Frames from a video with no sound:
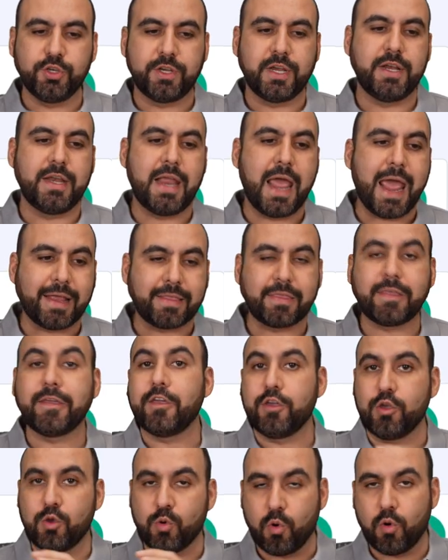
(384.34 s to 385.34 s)
connect
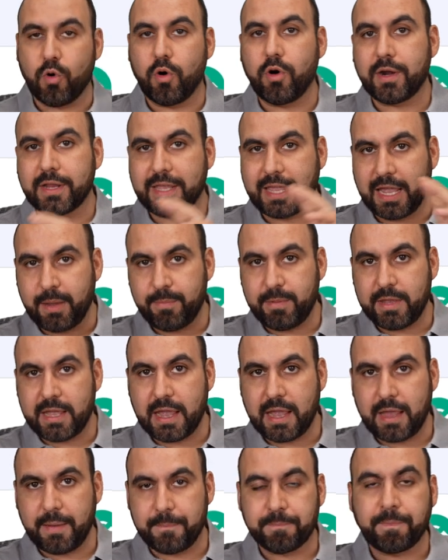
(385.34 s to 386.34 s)
your K V
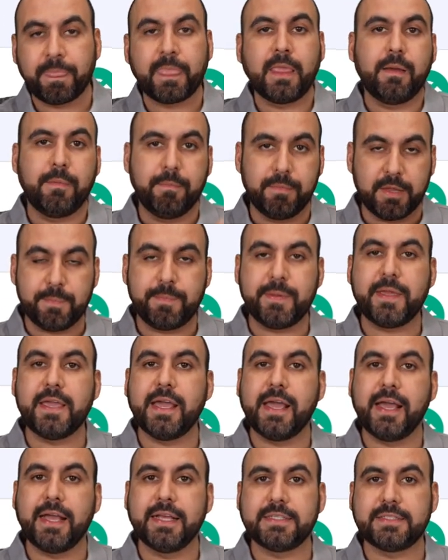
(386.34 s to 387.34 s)
M V P
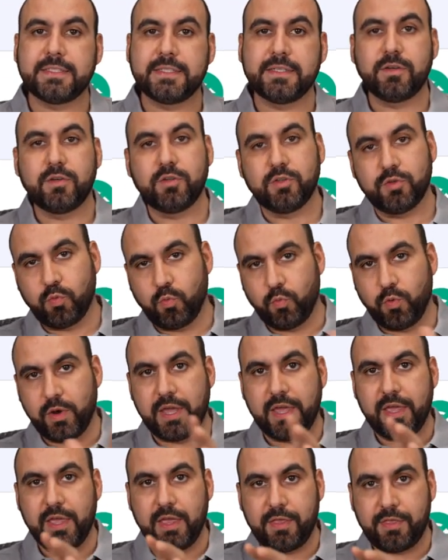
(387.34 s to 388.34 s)
S
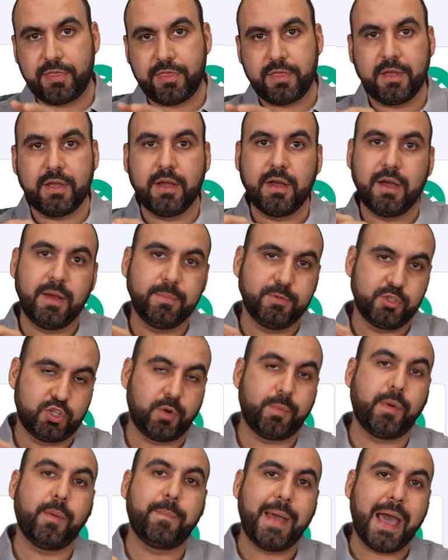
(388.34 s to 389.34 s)
with um,
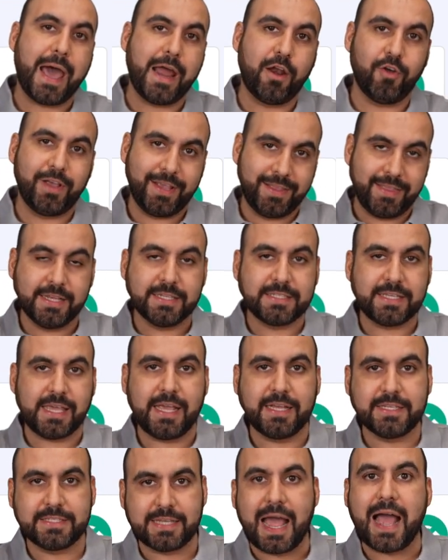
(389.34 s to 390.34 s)
server panel, in this
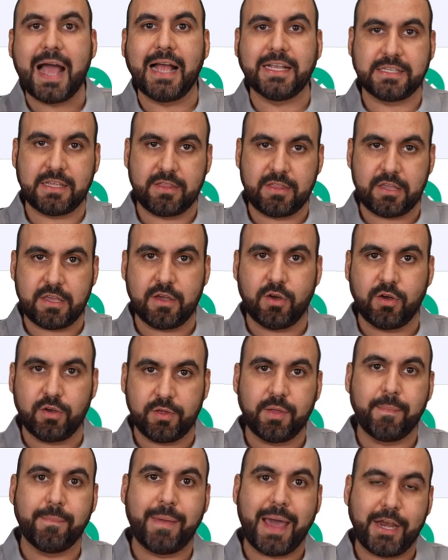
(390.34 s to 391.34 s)
case, as the,
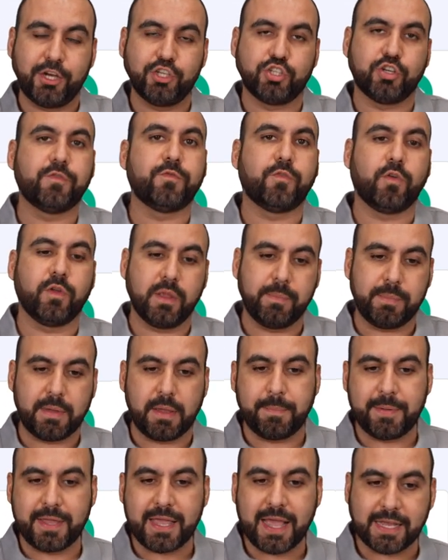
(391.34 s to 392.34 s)
the manager for the V
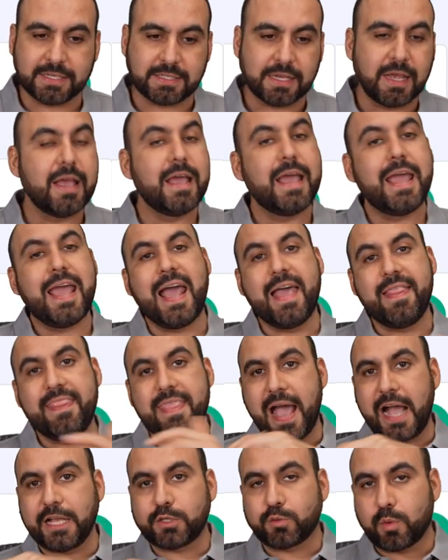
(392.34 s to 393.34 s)
P S. And
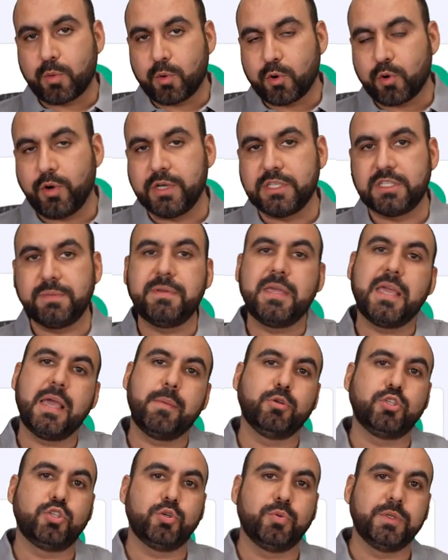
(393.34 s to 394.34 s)
that's where we're going to be
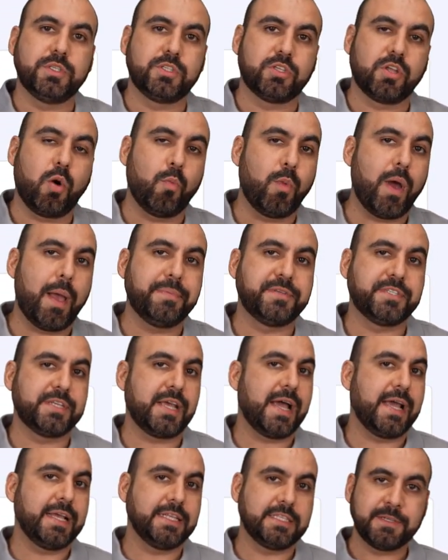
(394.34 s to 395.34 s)
able to install
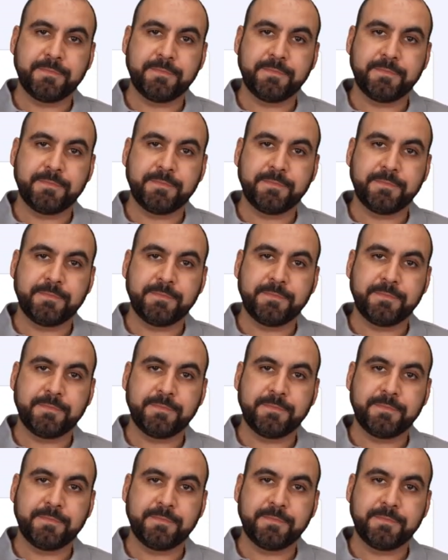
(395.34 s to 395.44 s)
websites